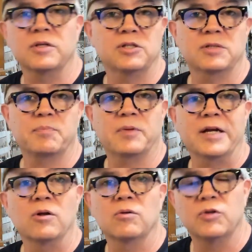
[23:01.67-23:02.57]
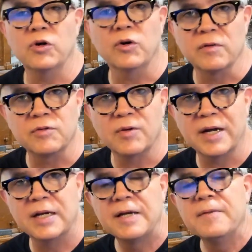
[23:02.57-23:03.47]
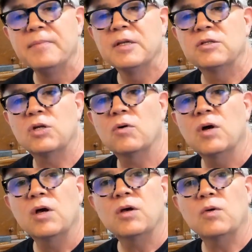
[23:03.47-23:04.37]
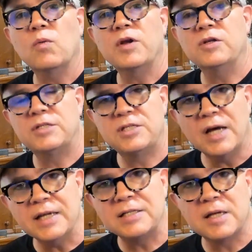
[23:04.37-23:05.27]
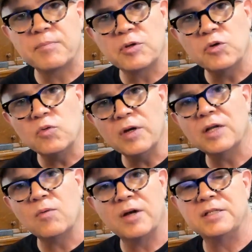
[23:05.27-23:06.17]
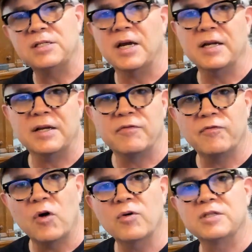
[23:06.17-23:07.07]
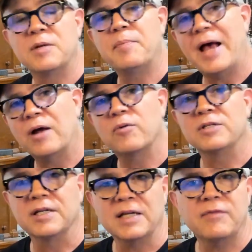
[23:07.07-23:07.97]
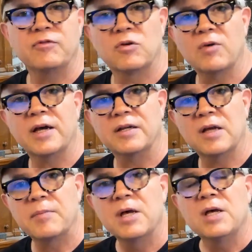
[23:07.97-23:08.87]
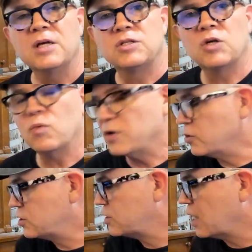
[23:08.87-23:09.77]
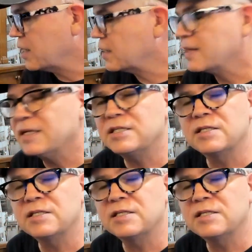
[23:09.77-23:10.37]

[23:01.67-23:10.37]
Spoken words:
just plain old nerves, right? So when you study something, you really want to study it forwards and backwards and left and right and up. So when you're studying this